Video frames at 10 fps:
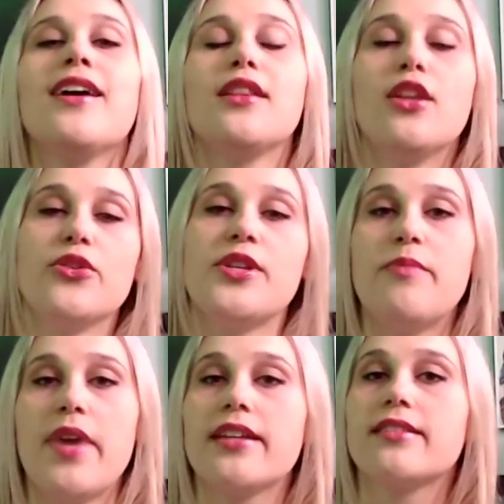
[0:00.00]
Loki
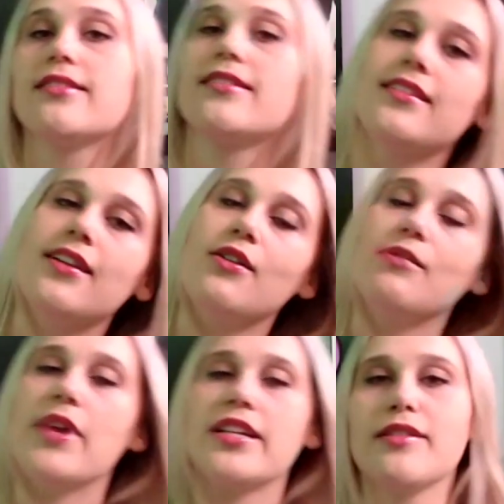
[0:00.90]
makes a
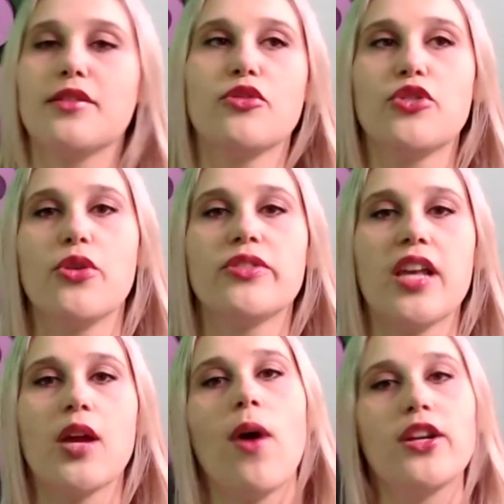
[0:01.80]
little joke
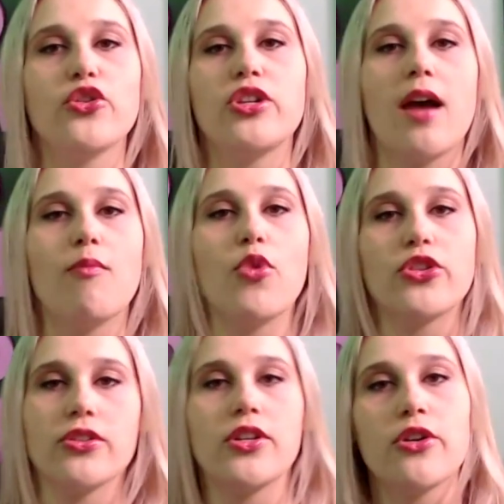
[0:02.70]
saying, why does she have more
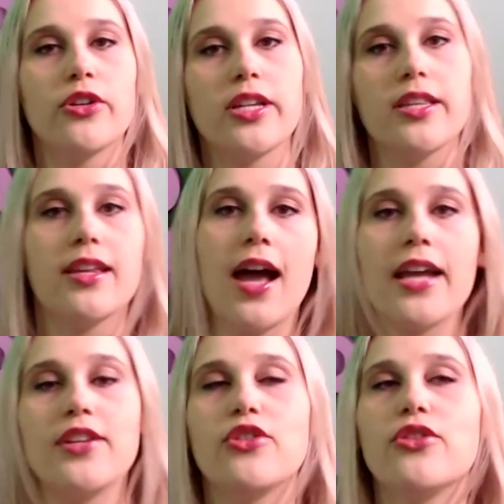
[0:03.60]
security than
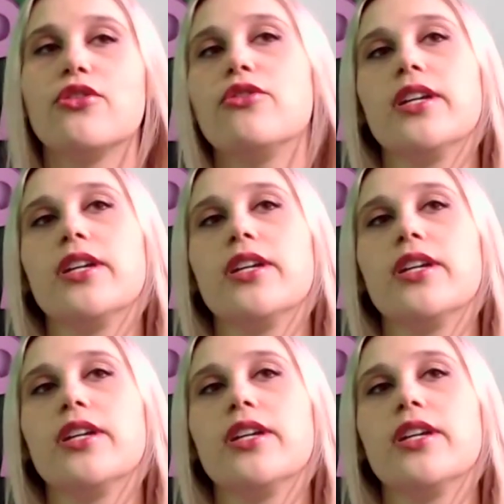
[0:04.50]
I do?